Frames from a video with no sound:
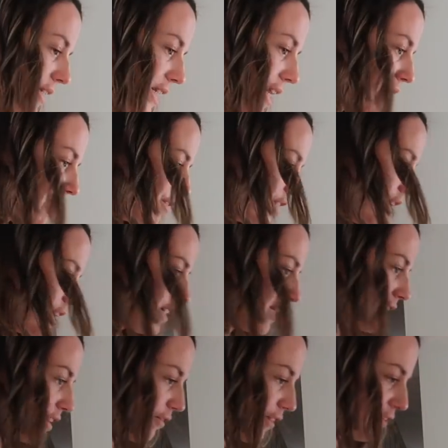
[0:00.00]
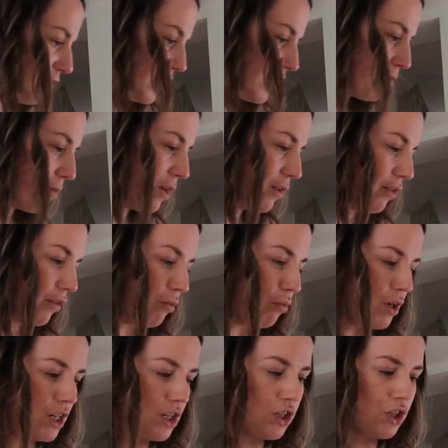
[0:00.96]
it's now £13.50 a month,
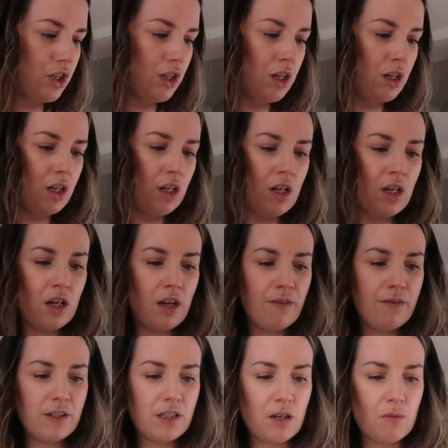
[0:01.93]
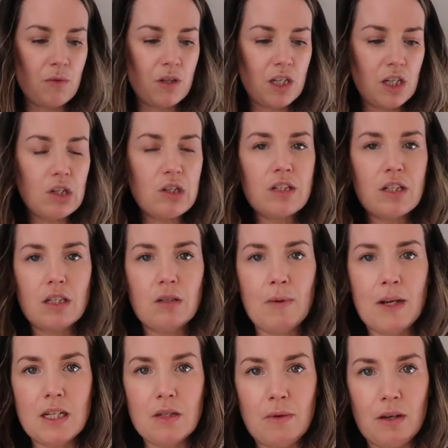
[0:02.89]
which for someone that used to
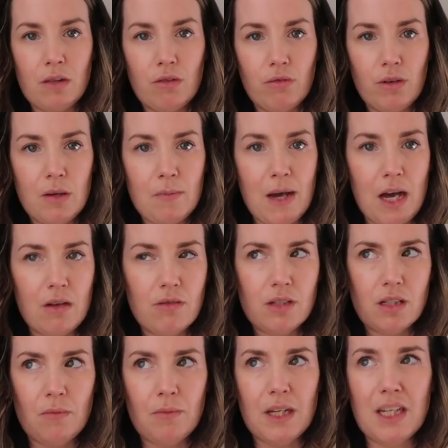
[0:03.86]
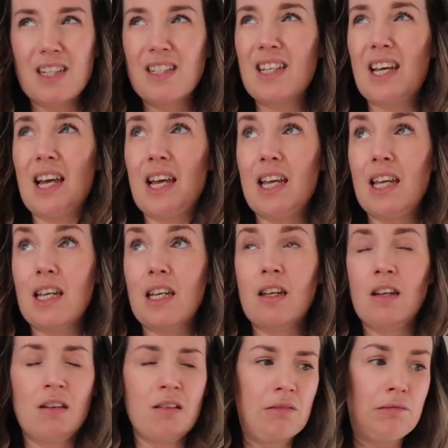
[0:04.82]
spend about £3 something a
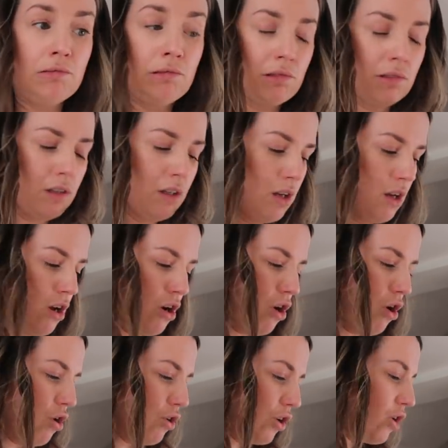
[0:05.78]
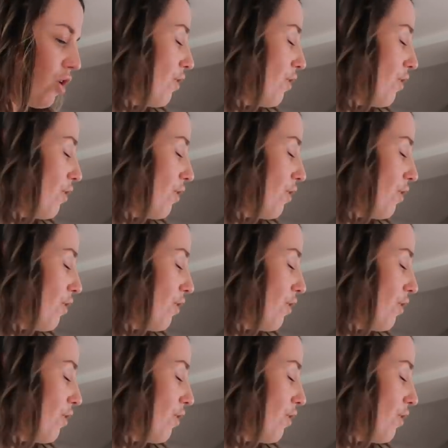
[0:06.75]
day on a